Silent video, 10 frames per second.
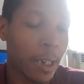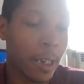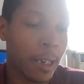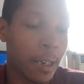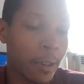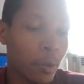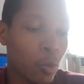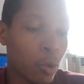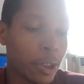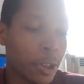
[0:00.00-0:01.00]

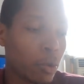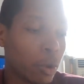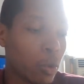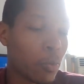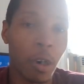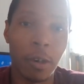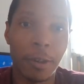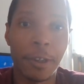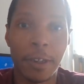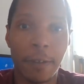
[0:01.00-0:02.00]
And when she was with
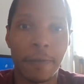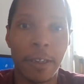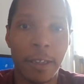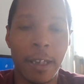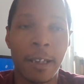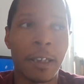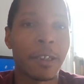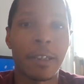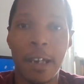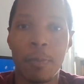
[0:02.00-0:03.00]
Martin and stuff like that,
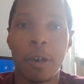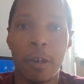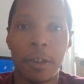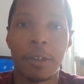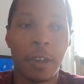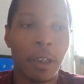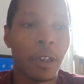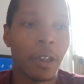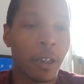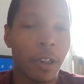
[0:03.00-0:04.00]
this is how Martin,
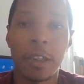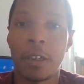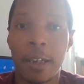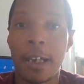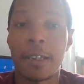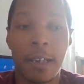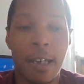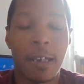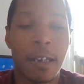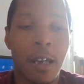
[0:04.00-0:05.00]
you know, got the
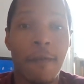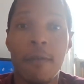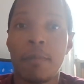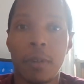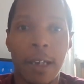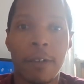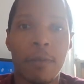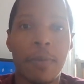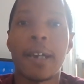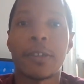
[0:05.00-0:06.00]
idea from Blair
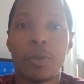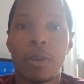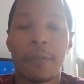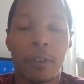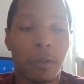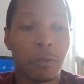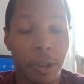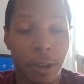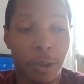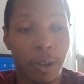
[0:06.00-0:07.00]
and passed it off to Lucy.